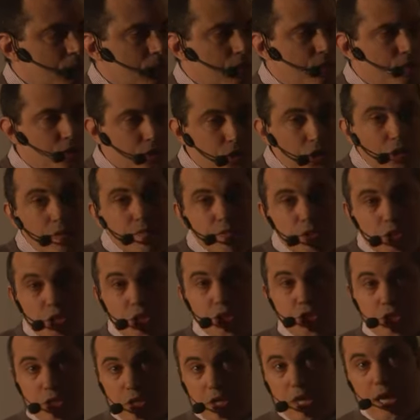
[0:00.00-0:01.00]
This
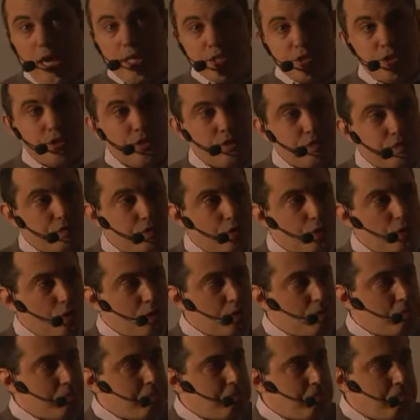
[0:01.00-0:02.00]
conversation lasted
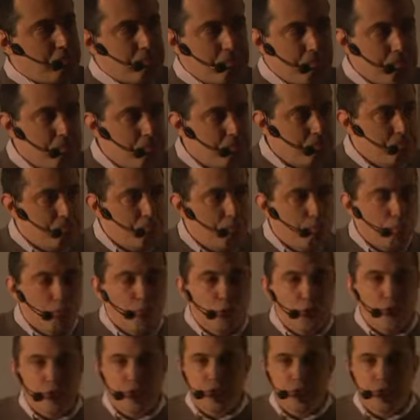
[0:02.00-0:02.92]
for more